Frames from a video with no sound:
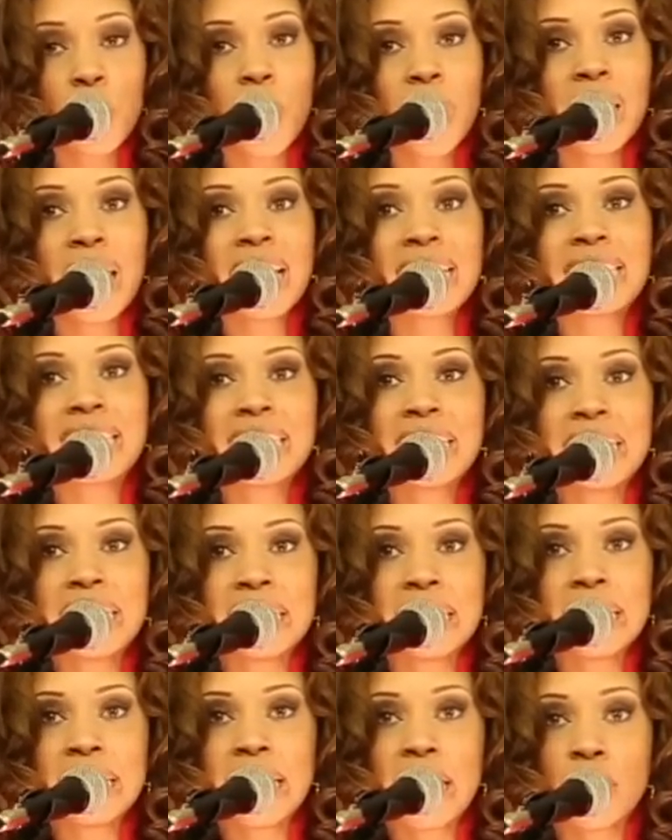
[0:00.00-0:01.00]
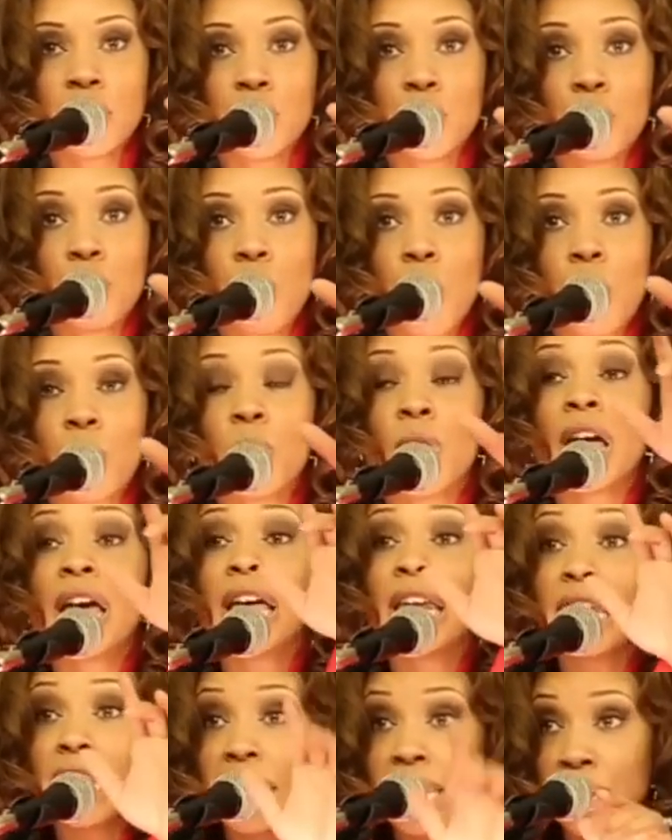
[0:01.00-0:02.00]
We're sure
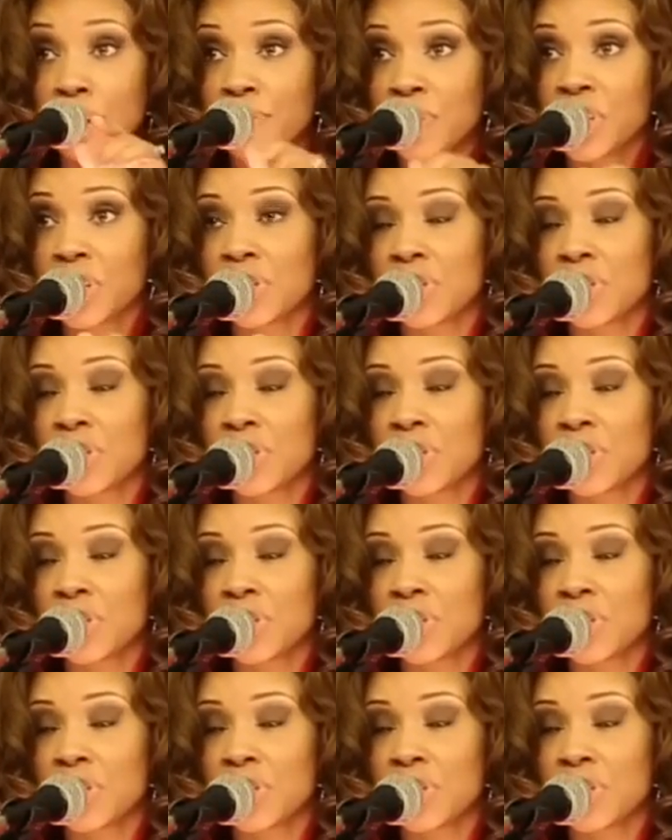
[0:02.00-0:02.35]
glad you are